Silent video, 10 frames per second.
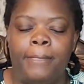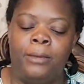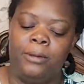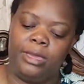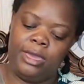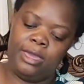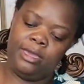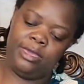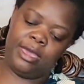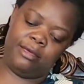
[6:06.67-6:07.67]

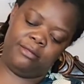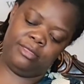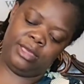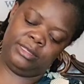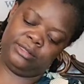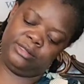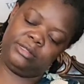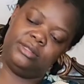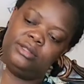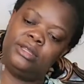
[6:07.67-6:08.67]
Okay, yeah,
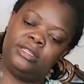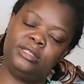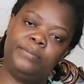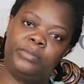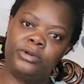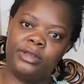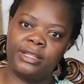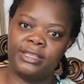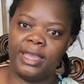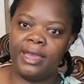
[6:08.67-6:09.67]
that's the
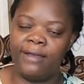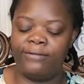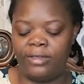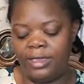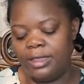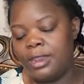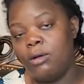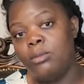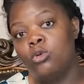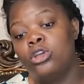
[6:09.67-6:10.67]
product I have here.
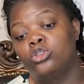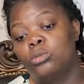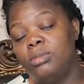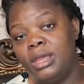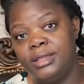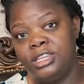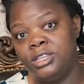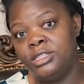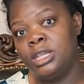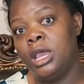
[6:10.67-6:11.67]
Now I'm going to blend
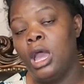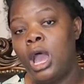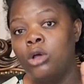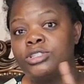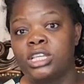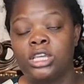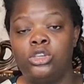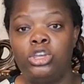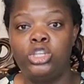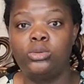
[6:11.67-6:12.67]
it. I'll take
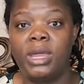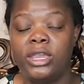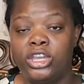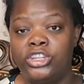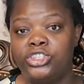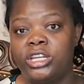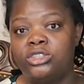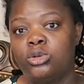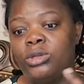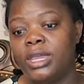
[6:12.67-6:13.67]
you into my kitchen
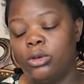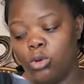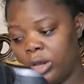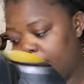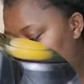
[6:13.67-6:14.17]
so we can go and blend.